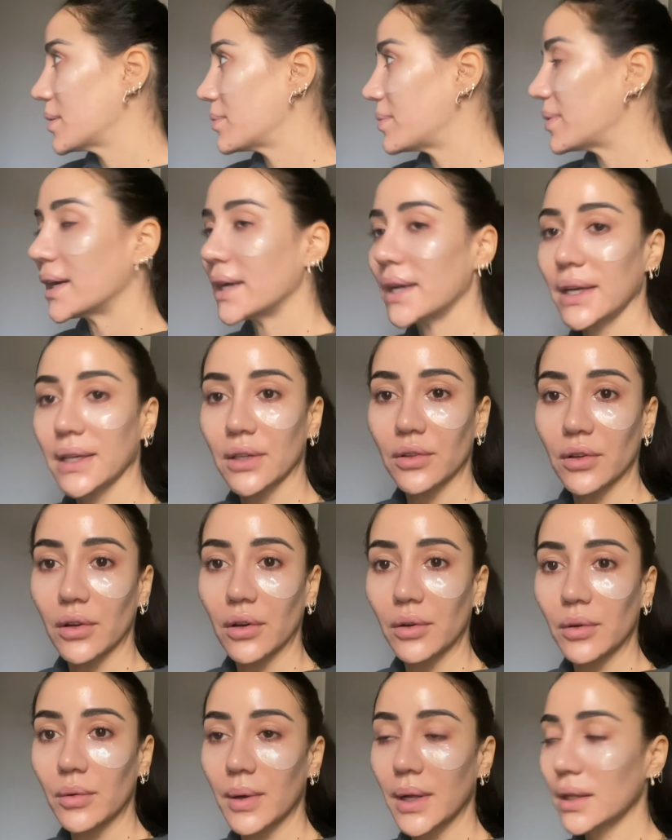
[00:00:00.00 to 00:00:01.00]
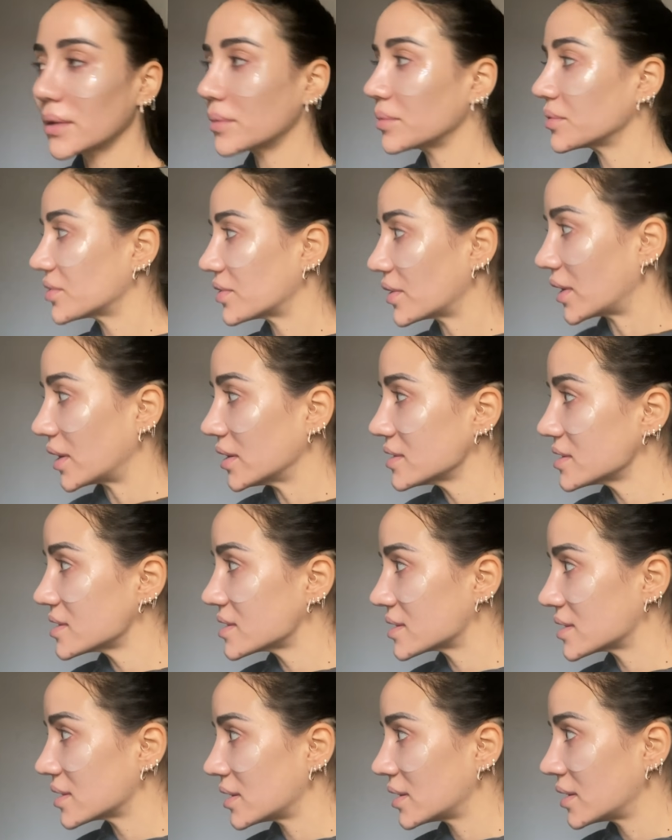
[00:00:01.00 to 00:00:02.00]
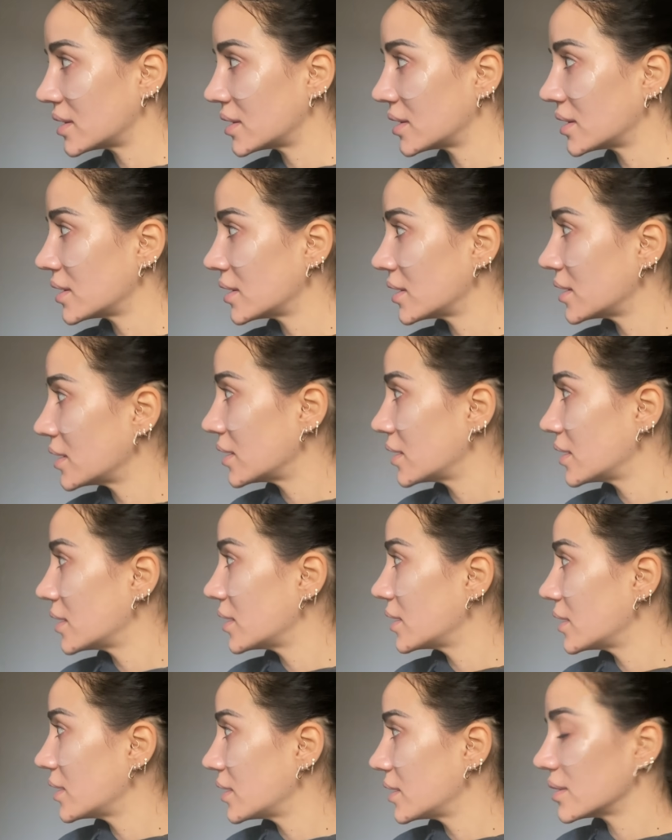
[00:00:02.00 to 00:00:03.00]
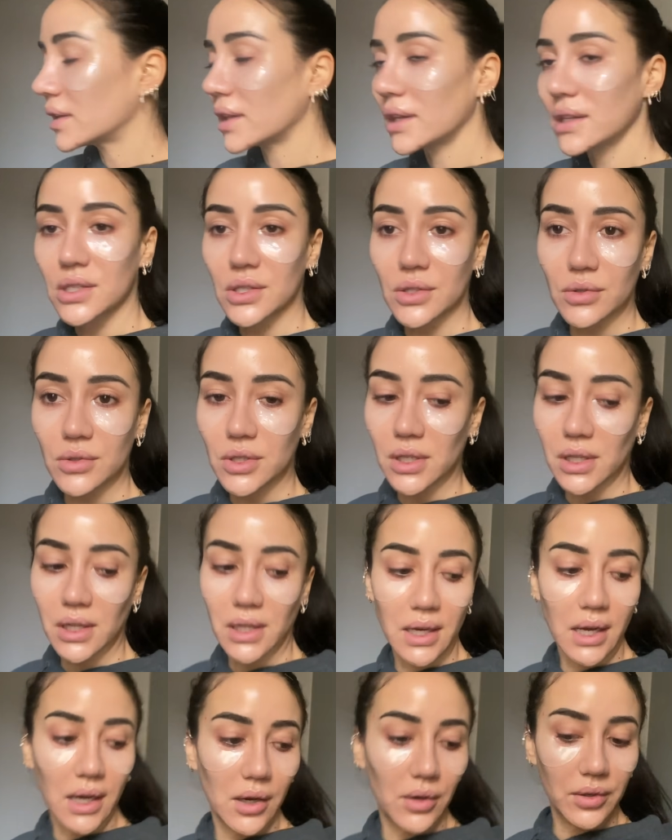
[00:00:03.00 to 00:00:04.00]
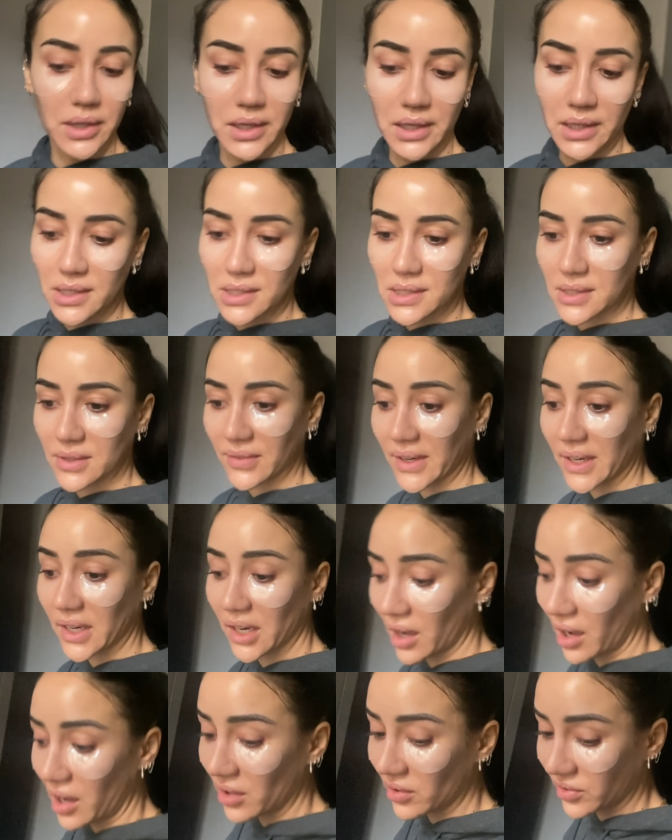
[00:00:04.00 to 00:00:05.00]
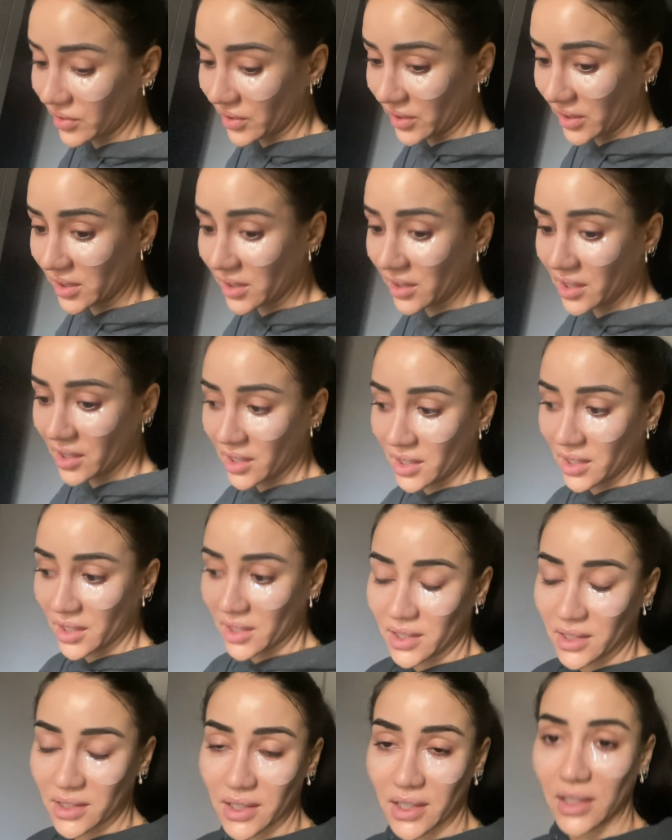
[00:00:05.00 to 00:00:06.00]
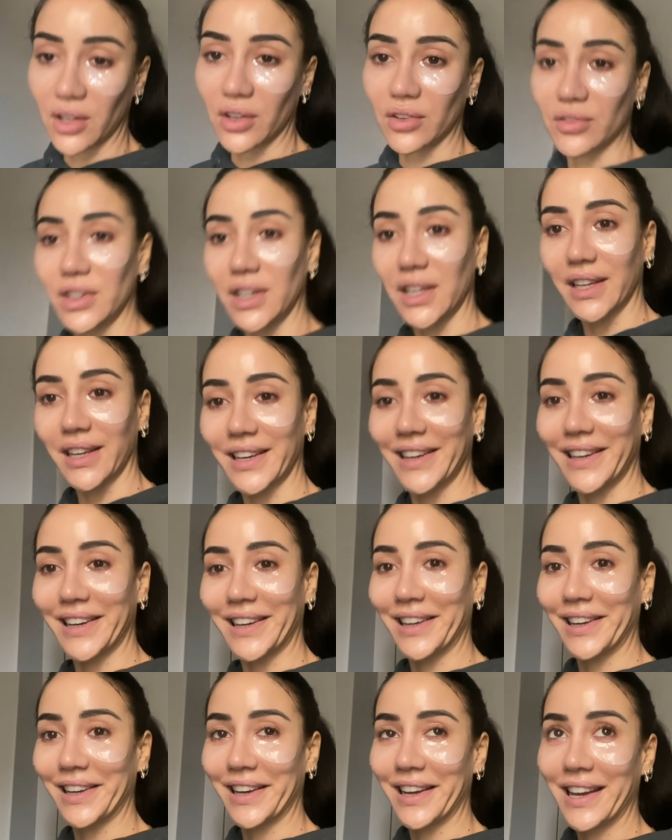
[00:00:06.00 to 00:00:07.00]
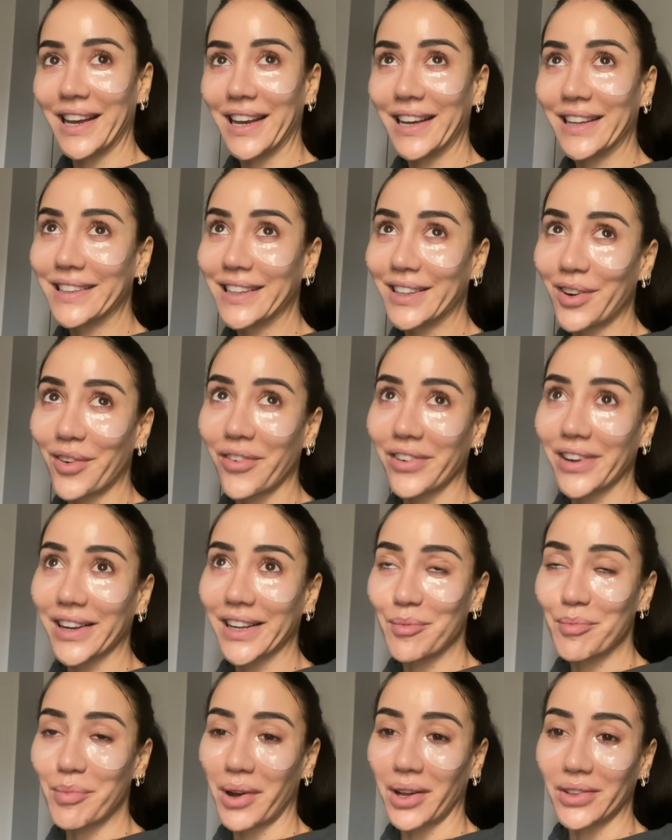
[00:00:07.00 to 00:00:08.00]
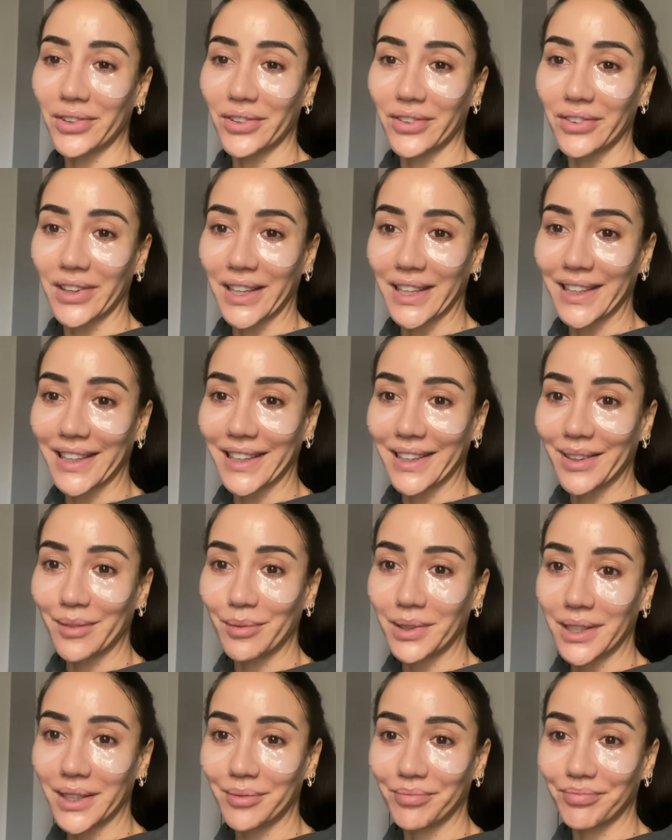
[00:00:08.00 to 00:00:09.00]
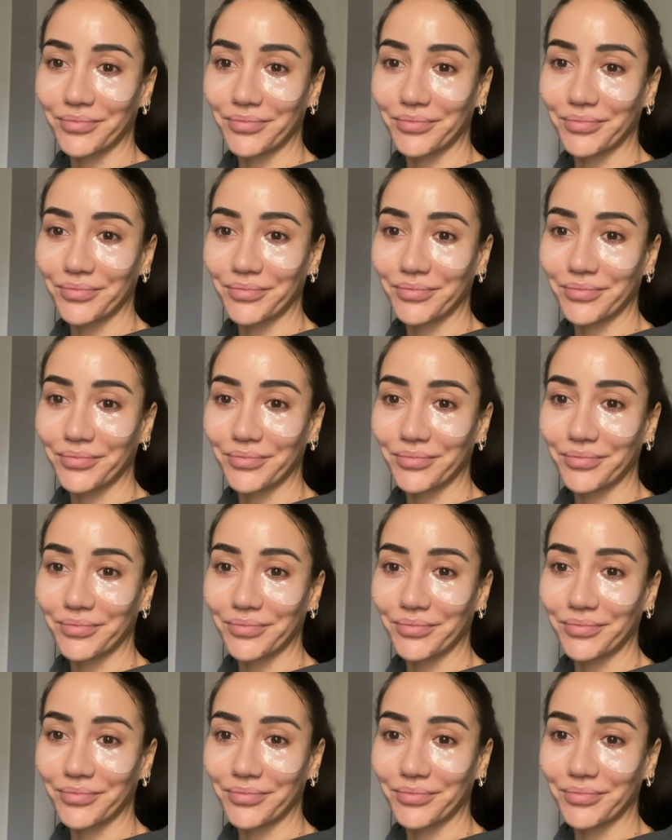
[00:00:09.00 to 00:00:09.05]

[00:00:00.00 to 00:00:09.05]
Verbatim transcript: But you know, welcome to France. That's usually how it is. Very often they don't really they don't really bother ringing, but